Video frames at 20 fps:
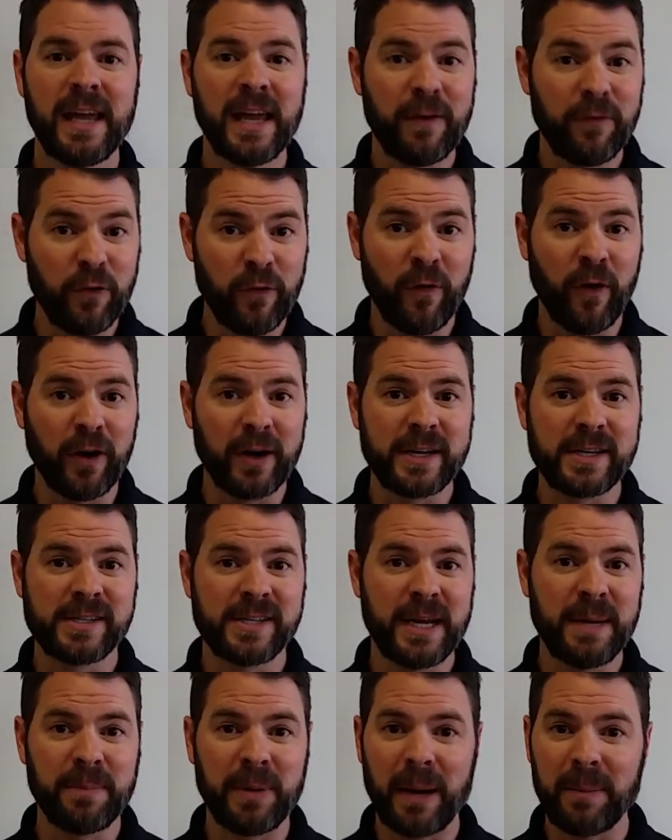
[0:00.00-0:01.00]
If You've already
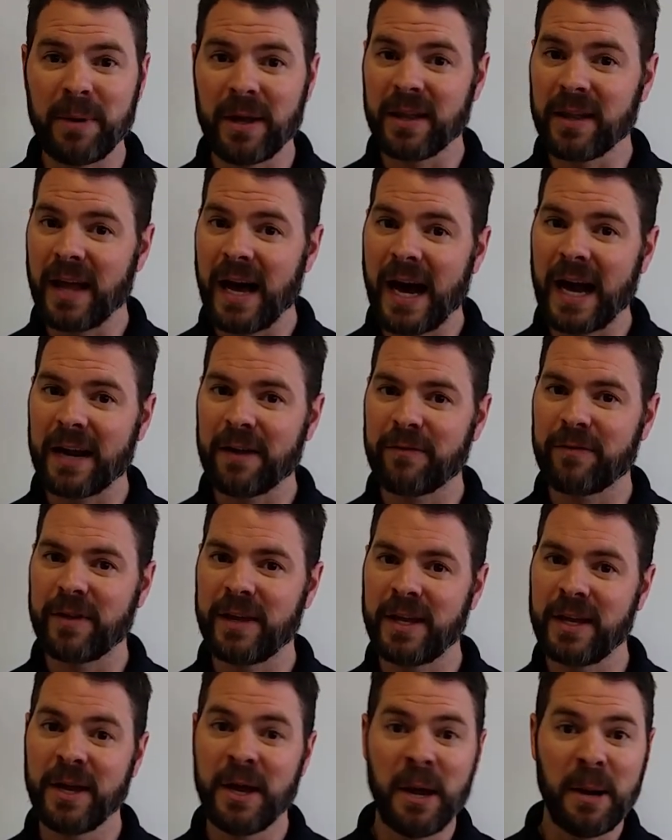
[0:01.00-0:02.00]
seen probably a lot of
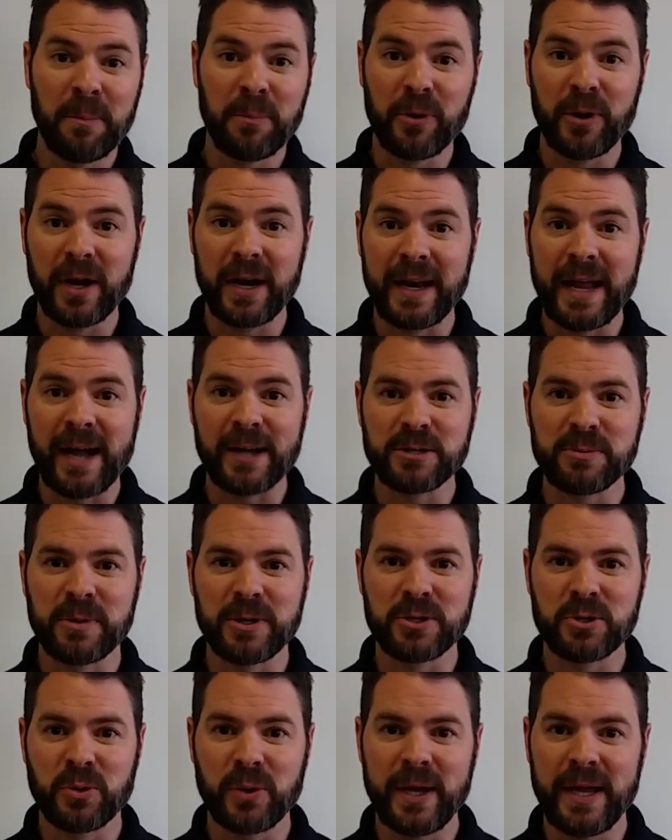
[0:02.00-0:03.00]
the
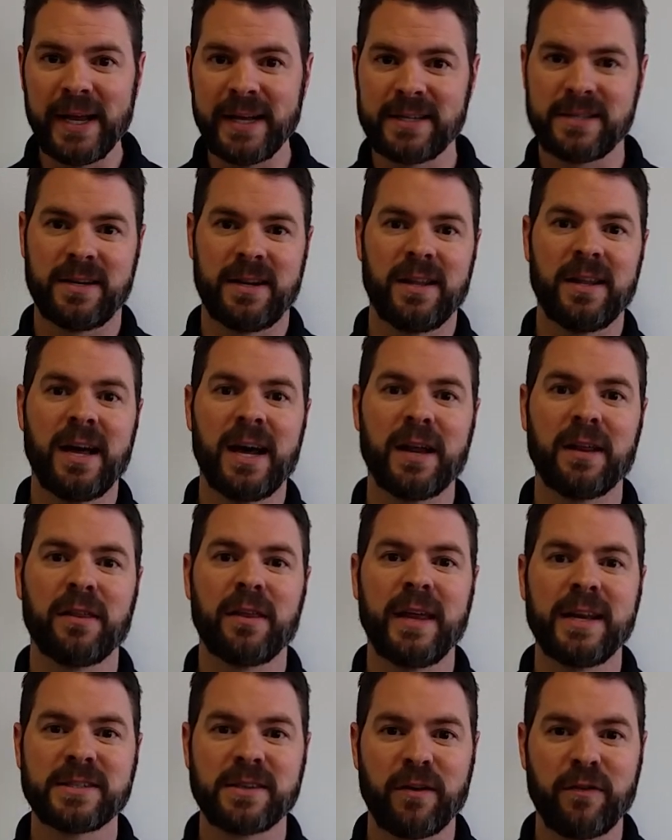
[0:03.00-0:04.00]
pre-announcement tweets and a lot of
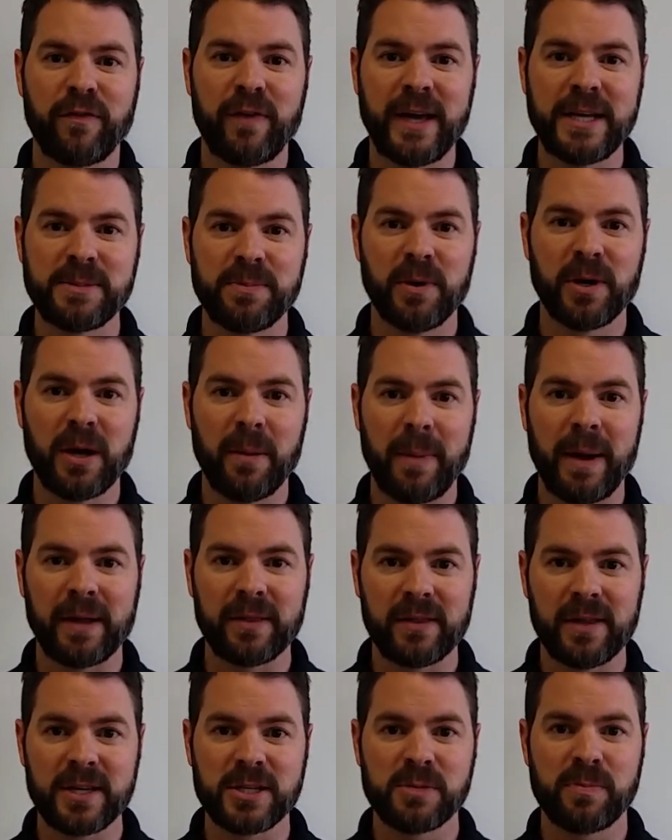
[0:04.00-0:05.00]
things on Facebook
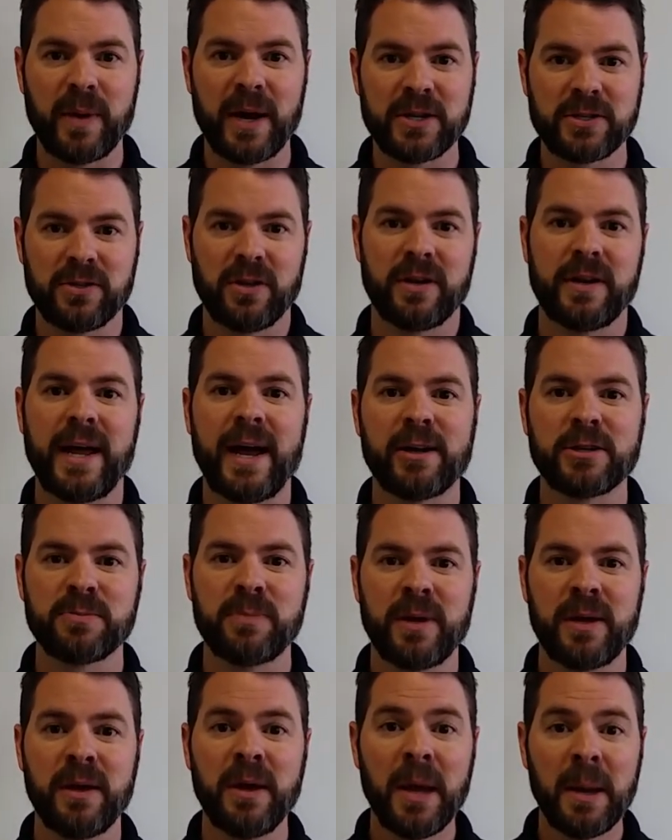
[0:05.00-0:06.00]
about this special
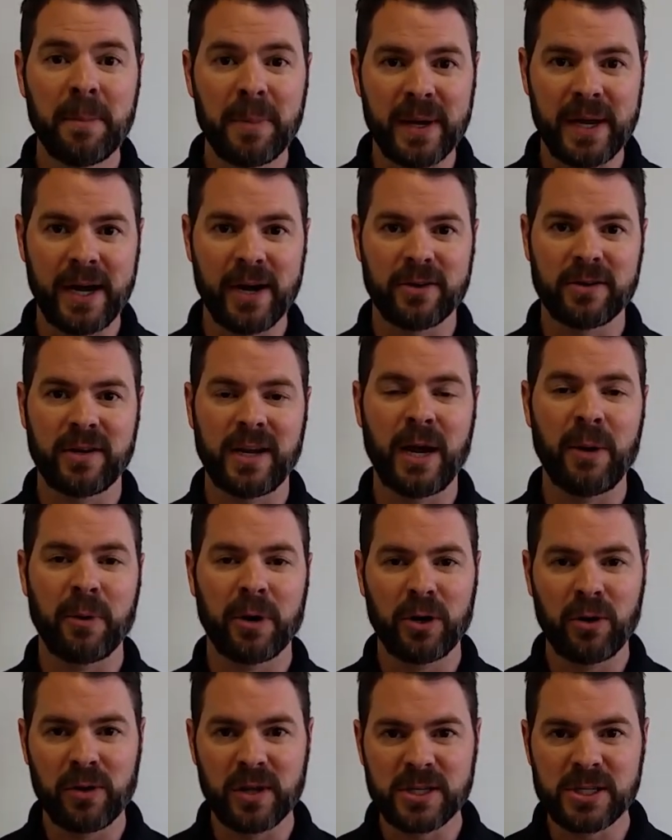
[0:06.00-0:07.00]
announcement, but here today we're
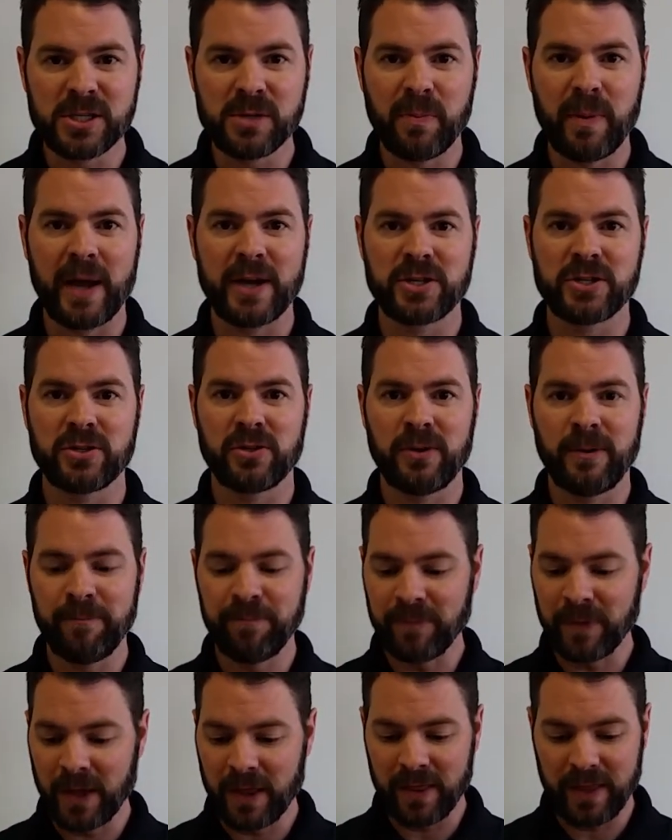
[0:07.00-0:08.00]
gonna do the
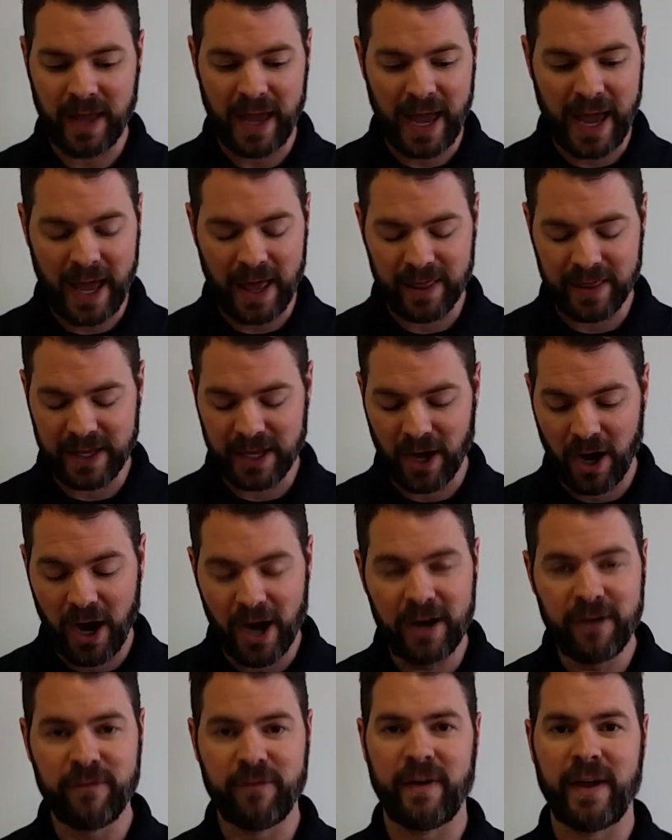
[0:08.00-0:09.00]
special, the, the
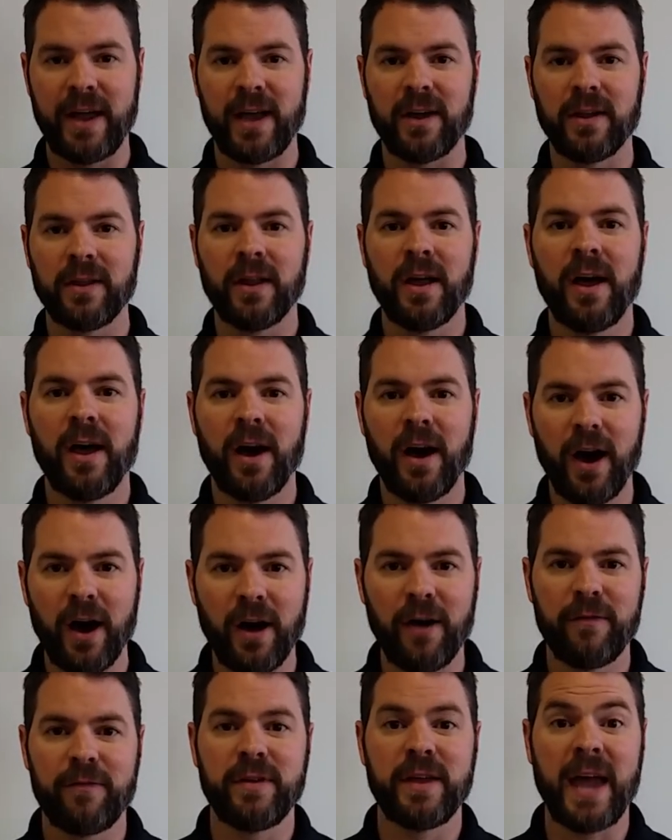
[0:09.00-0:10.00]
unveil
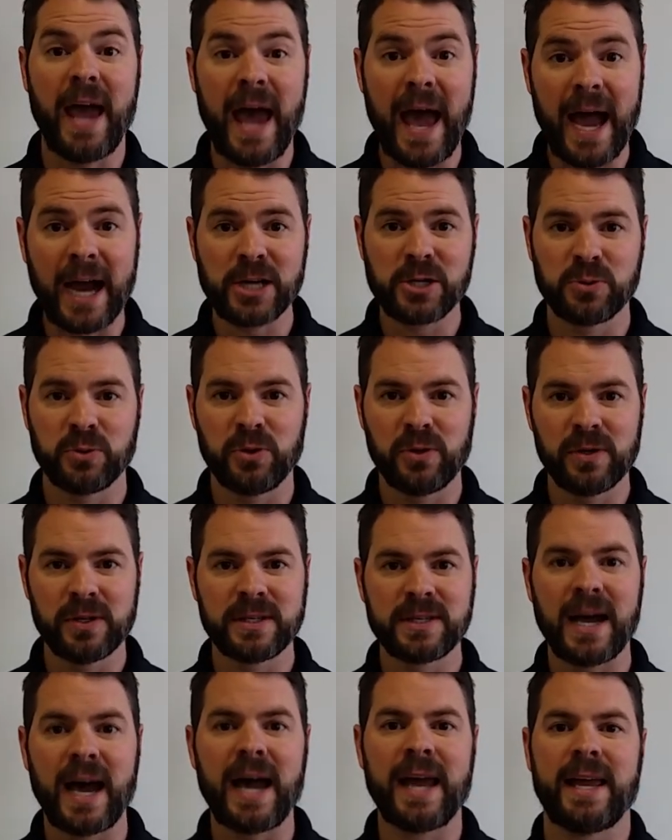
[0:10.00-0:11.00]
of the actual
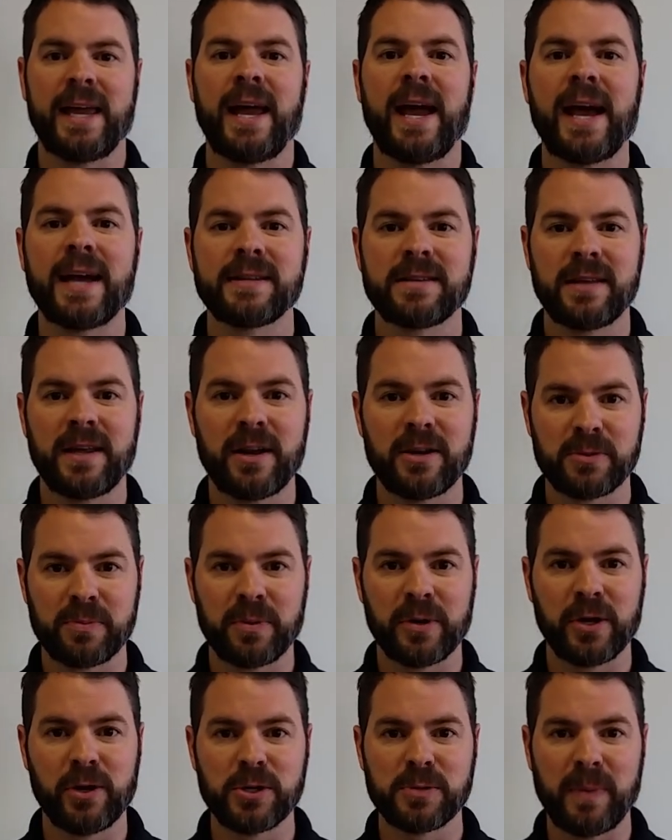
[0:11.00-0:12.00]
diecast that is
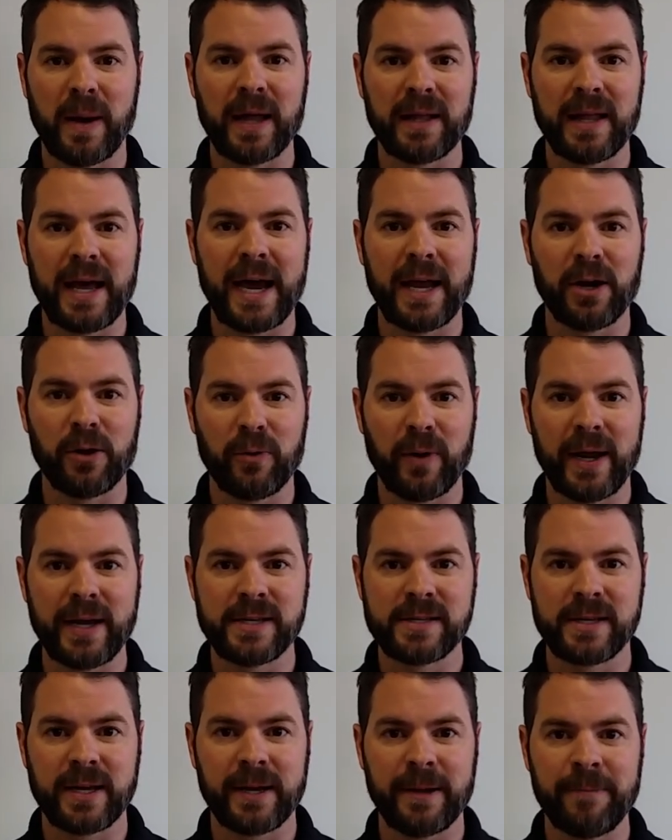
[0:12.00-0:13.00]
produced by Lionel
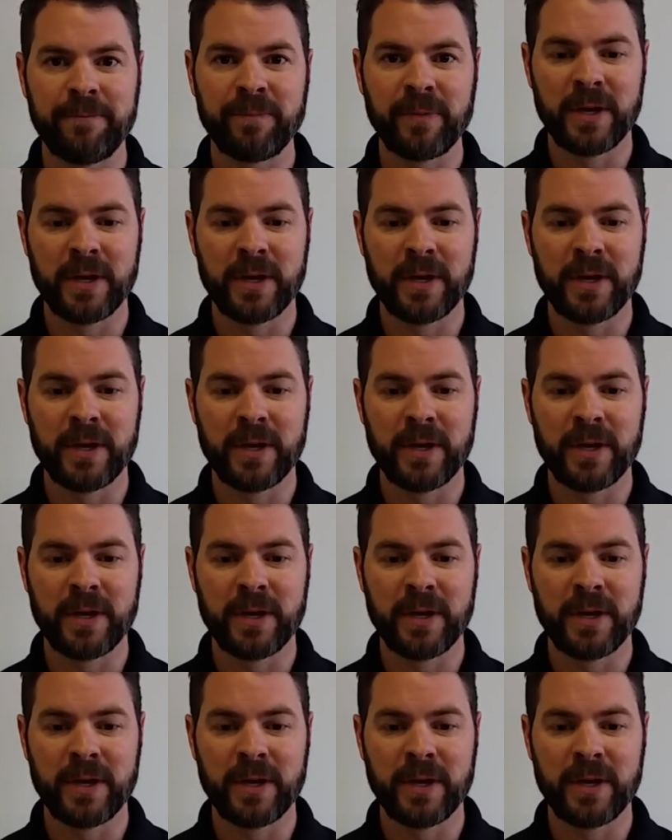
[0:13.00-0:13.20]
Racing.